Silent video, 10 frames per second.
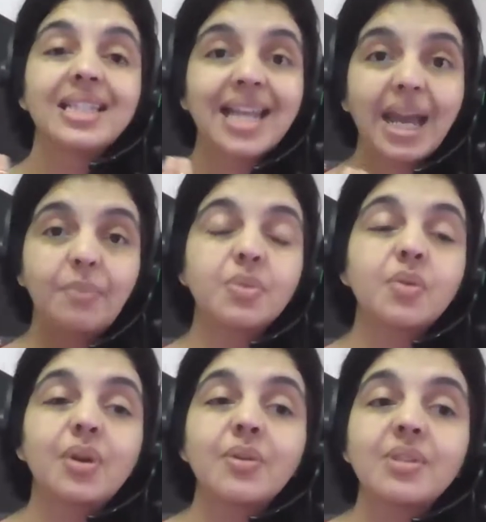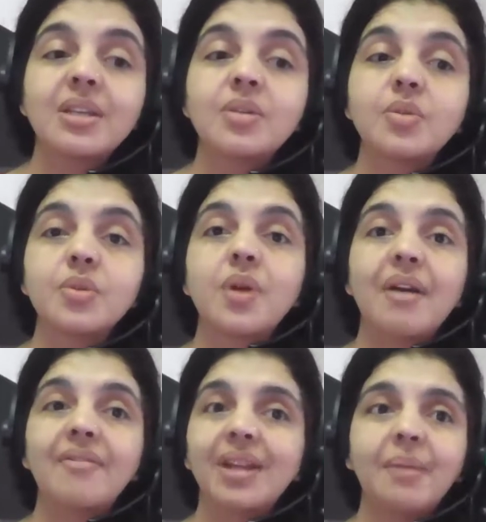time? So when you say do you
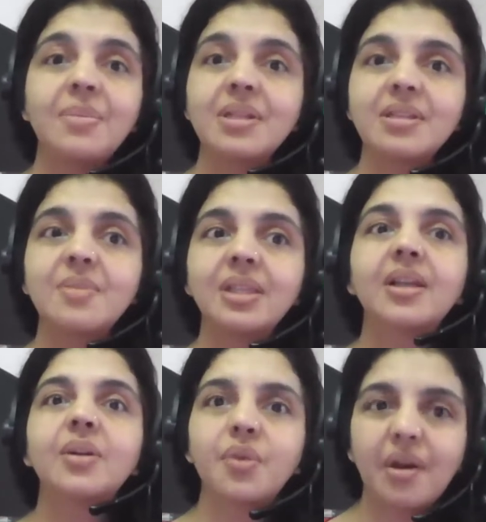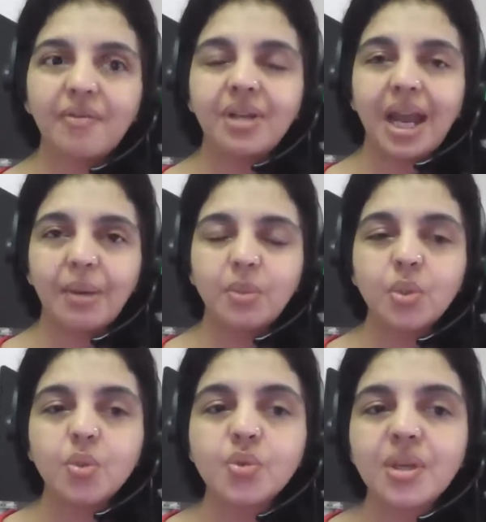have time, doesn't mean that you have time to
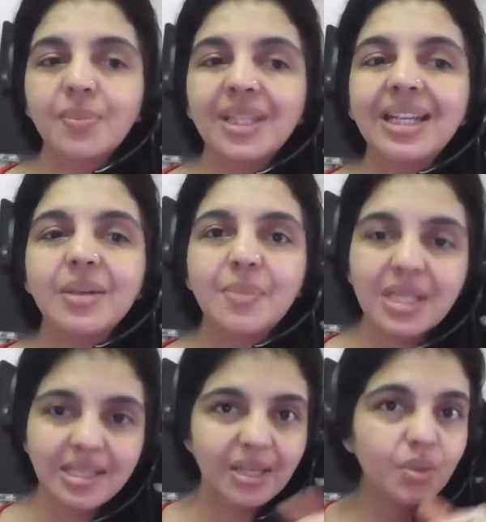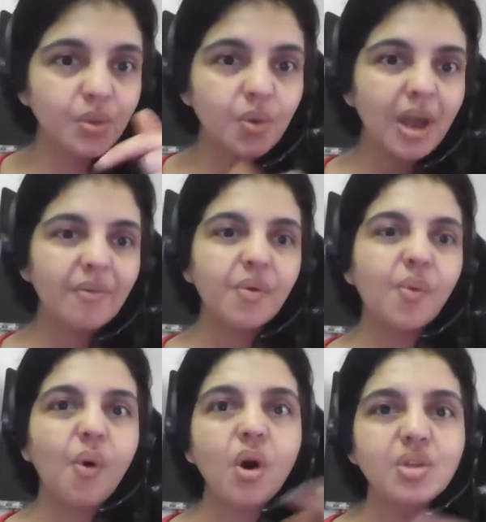do something. It means that do you have a
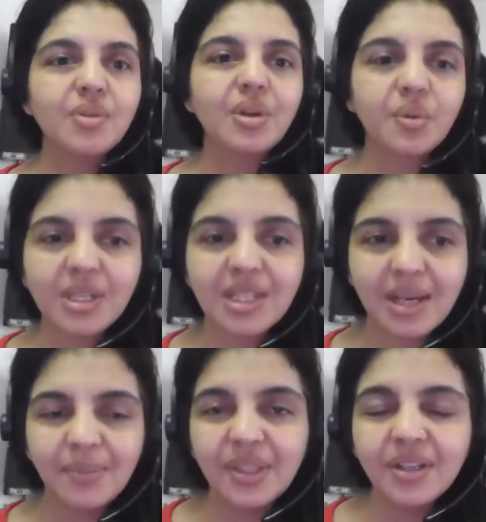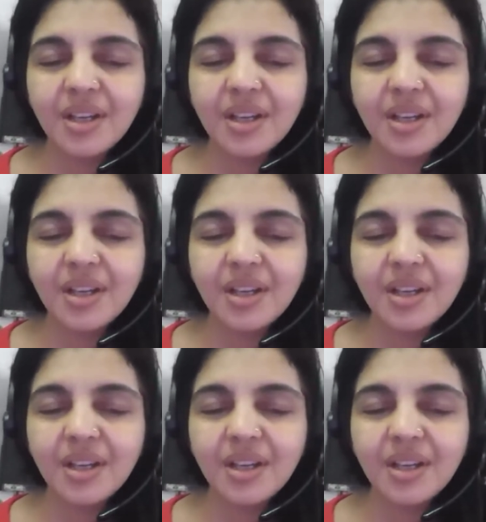watch where you can tell me the